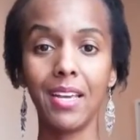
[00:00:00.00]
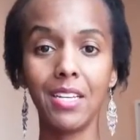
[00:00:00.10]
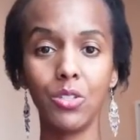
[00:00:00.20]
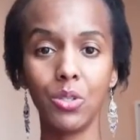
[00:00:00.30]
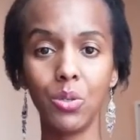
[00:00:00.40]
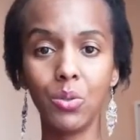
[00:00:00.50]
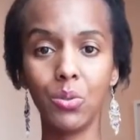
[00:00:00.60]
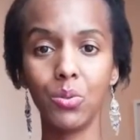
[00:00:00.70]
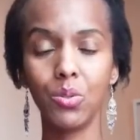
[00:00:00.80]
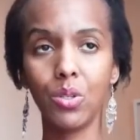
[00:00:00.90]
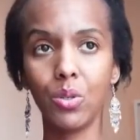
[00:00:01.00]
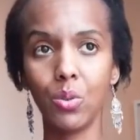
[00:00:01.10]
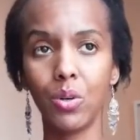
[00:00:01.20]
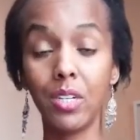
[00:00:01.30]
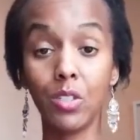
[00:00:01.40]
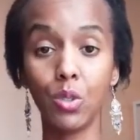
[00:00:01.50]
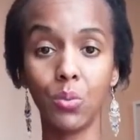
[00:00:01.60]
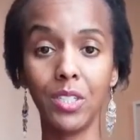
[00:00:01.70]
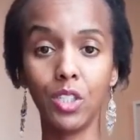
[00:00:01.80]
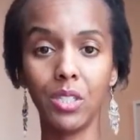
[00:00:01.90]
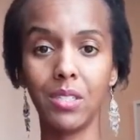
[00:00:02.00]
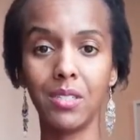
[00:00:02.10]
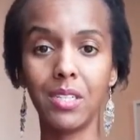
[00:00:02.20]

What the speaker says: is use your intuition